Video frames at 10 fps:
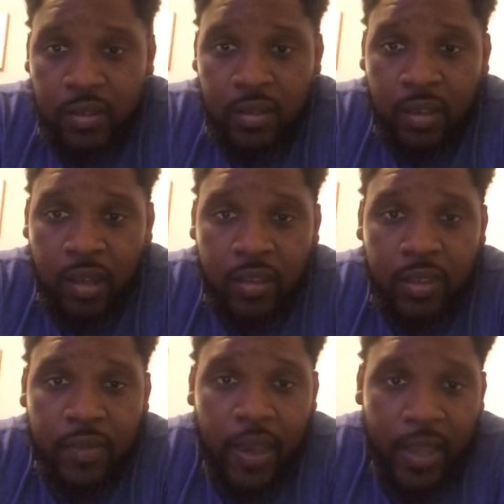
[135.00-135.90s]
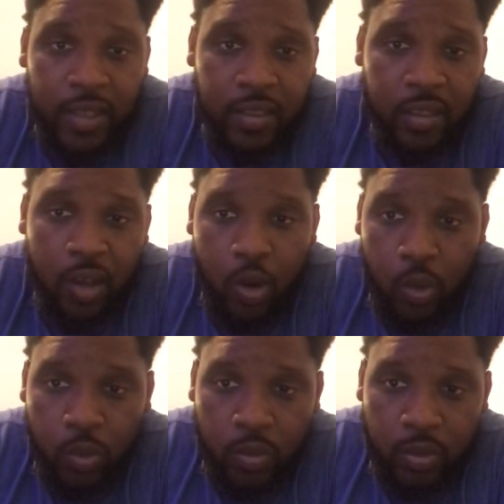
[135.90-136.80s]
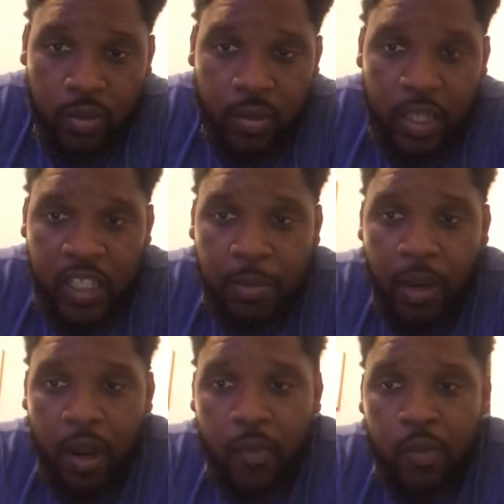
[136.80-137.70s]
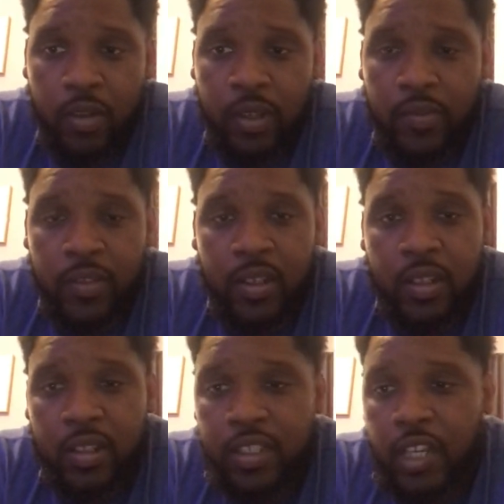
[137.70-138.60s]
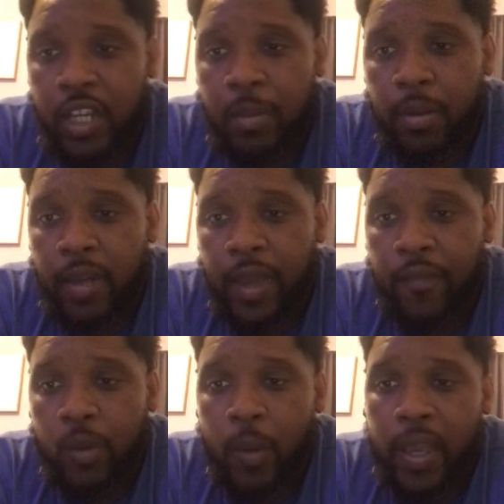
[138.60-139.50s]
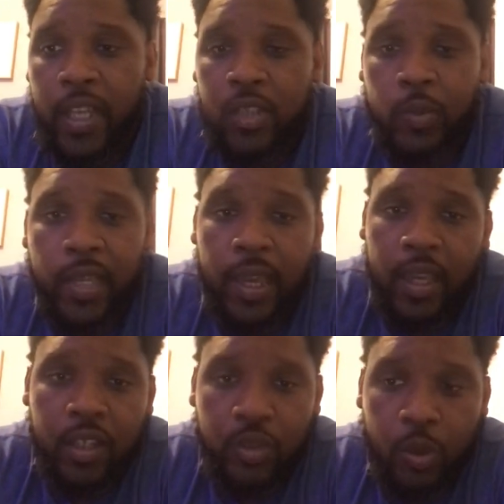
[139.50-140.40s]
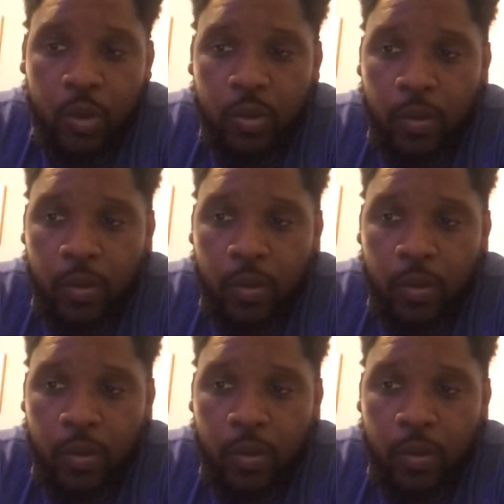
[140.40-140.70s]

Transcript: Earth is vast and old, yet it's powerful enough to shake up our life in ways we can't control.